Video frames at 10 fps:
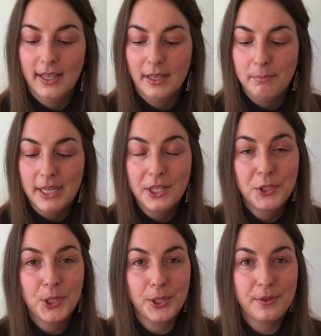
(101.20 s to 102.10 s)
Making
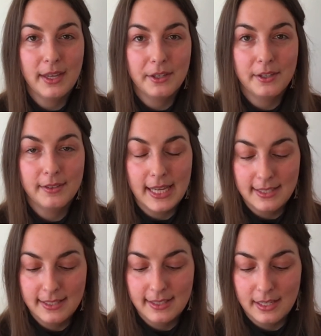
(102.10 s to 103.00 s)
sure that your lens
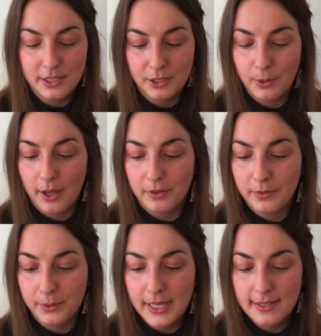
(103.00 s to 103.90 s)
is set to
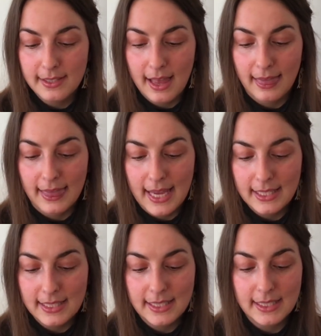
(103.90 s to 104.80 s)
autofocus,
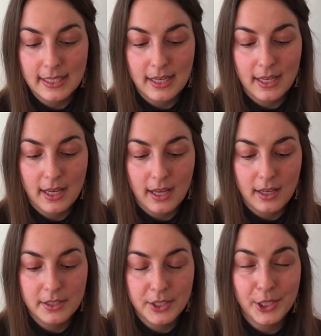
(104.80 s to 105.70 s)
let's
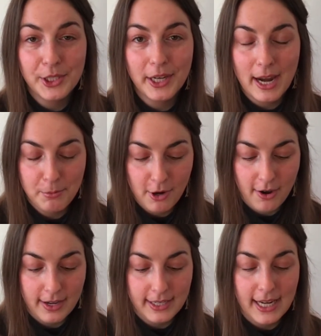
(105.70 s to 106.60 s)
turn your camera
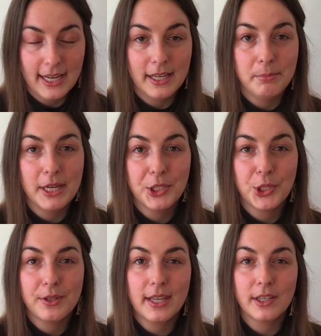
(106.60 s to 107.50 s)
on and make sure
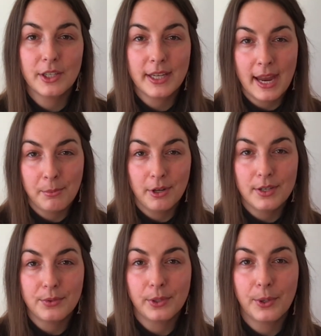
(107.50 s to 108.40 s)
that your camera is
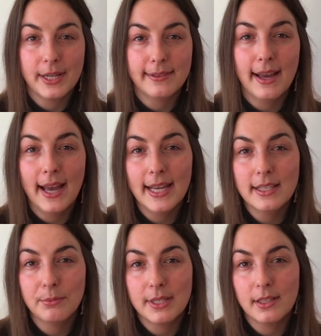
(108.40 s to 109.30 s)
recording the highest
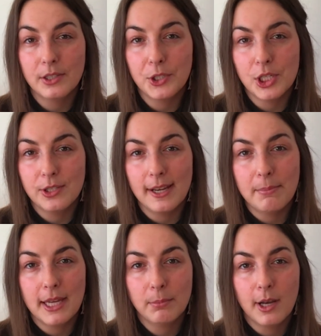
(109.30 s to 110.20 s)
resolution
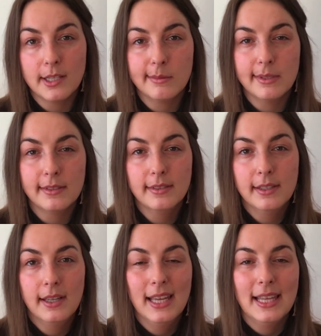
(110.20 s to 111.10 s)
JPEG possible.
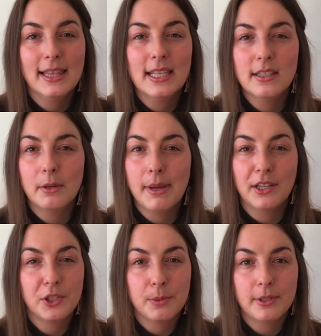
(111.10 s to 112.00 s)
These are
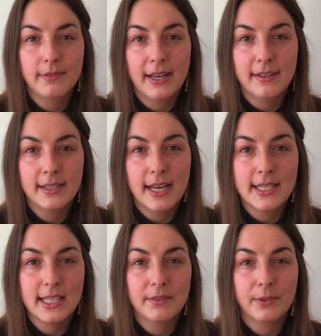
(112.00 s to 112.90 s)
manageable file
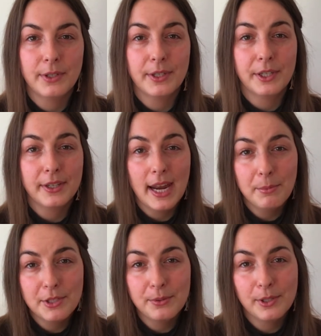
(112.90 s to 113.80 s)
sizes for your camera
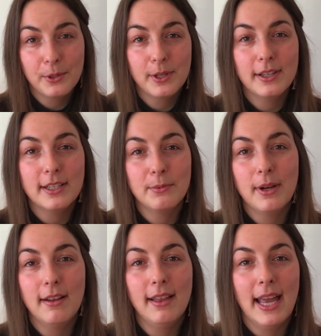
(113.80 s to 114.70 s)
to record, as
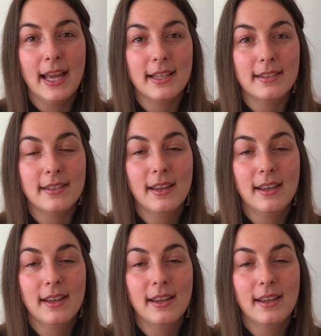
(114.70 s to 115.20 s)
well as